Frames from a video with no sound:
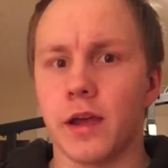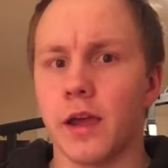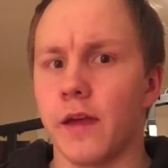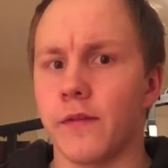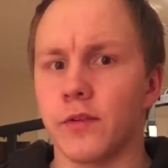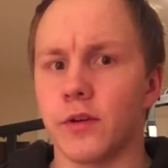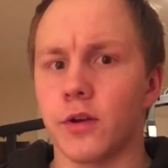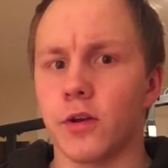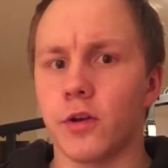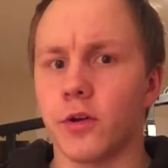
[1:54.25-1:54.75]
I
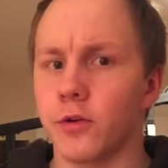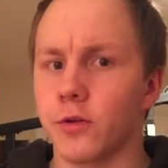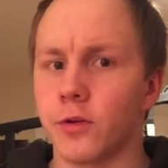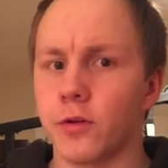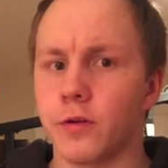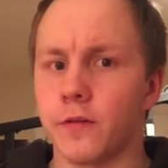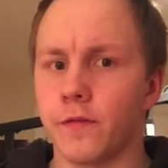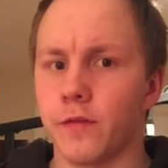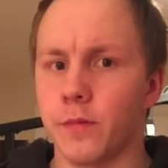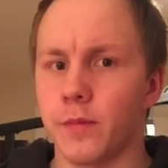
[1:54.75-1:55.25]
haven't
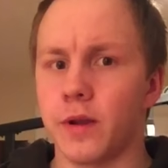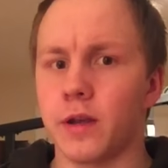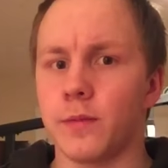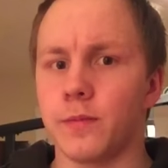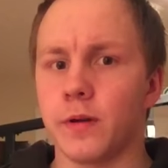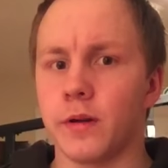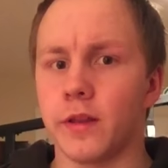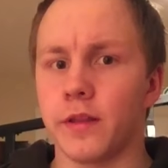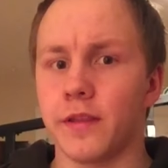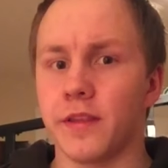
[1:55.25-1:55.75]
heard from
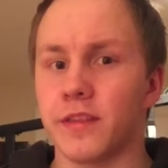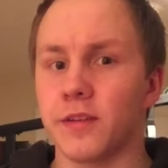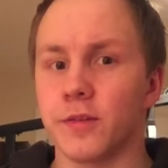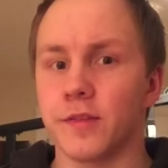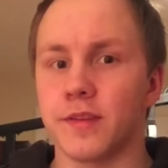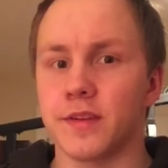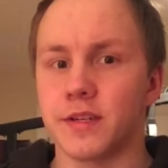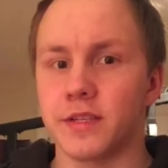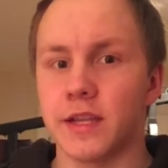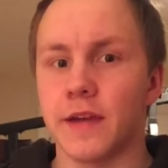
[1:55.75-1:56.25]
anybody that
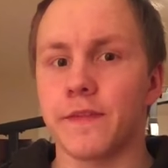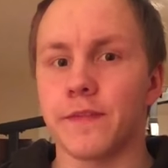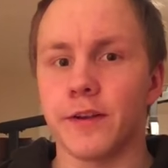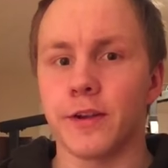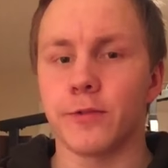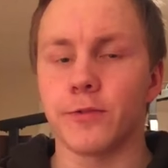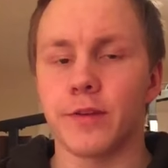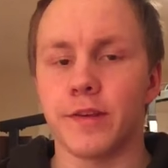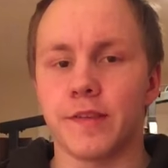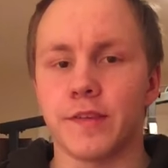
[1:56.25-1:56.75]
there's a
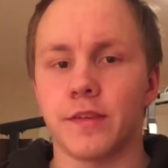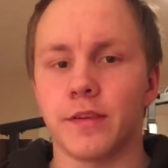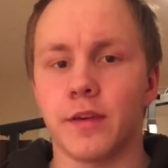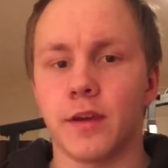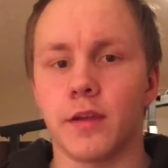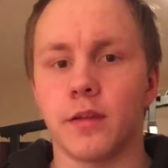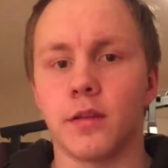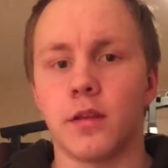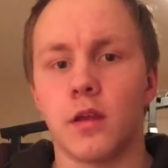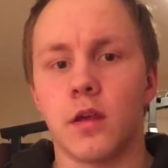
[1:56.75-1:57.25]
definite reason
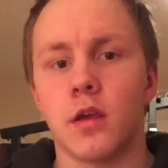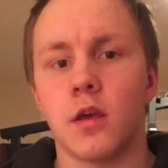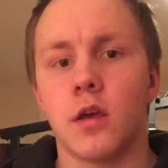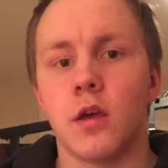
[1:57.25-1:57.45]
yet